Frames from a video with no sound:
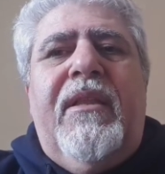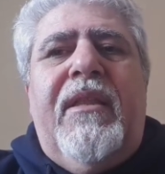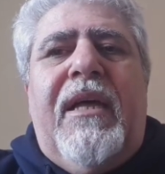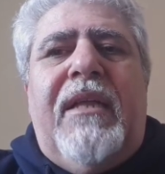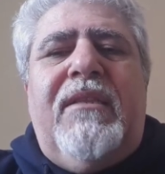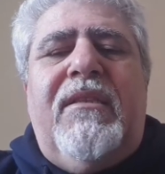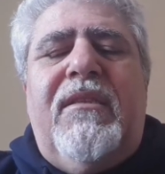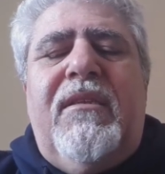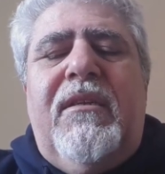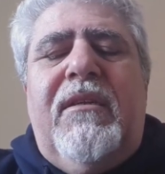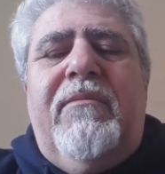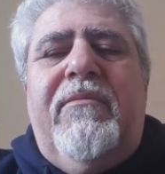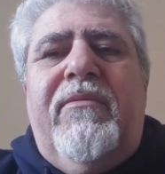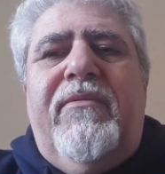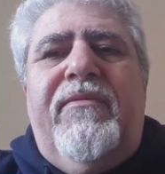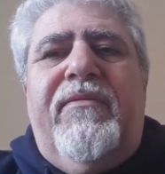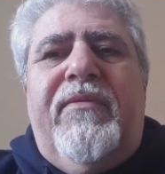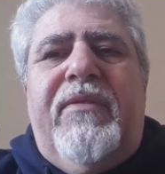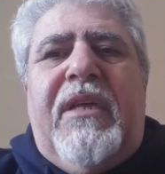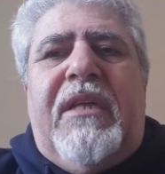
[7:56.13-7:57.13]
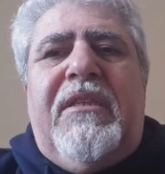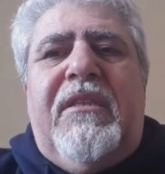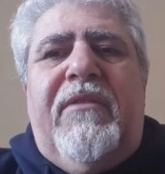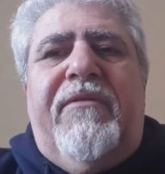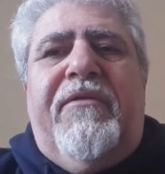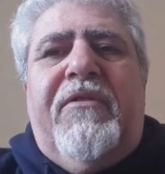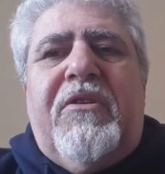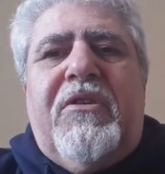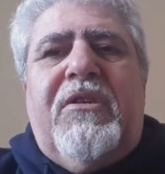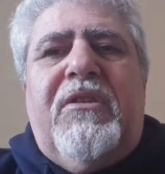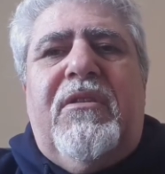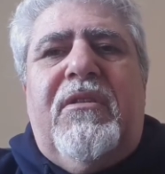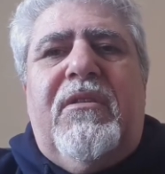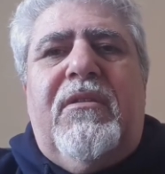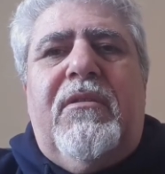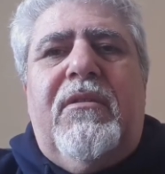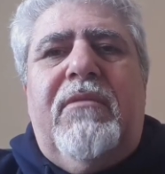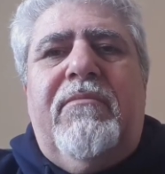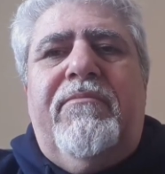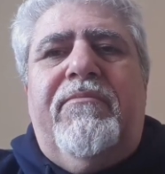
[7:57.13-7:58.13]
That's the
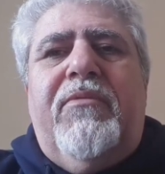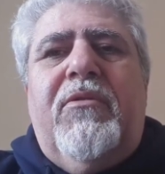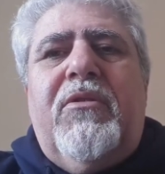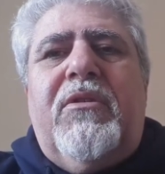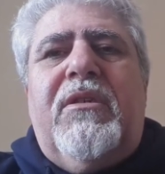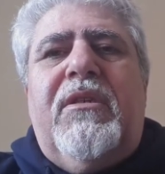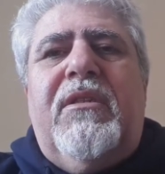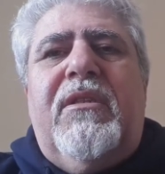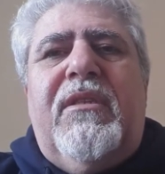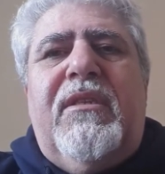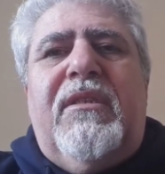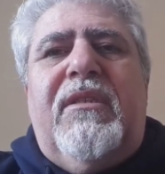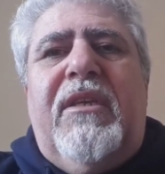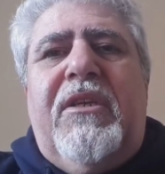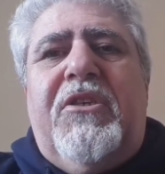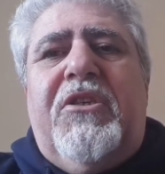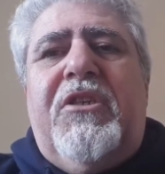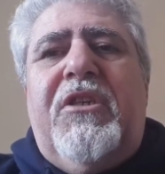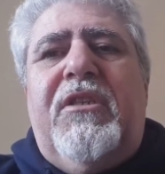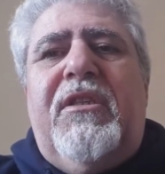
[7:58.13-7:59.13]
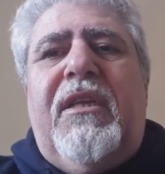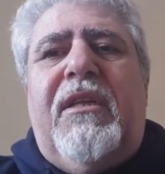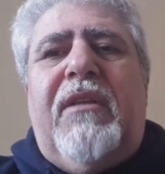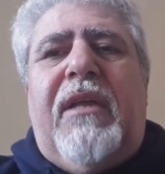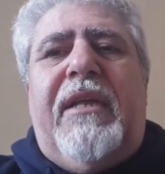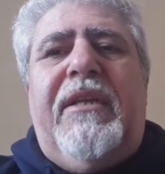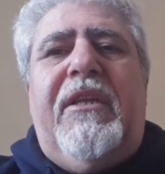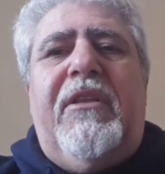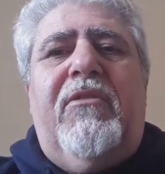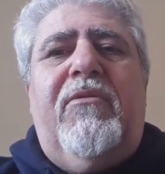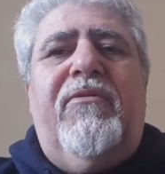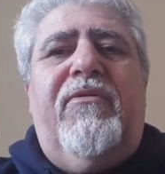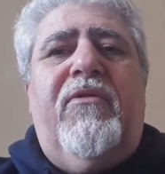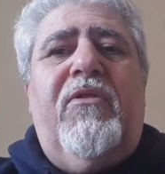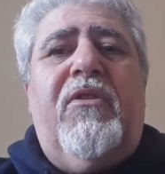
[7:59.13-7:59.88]
first important distinction that I need to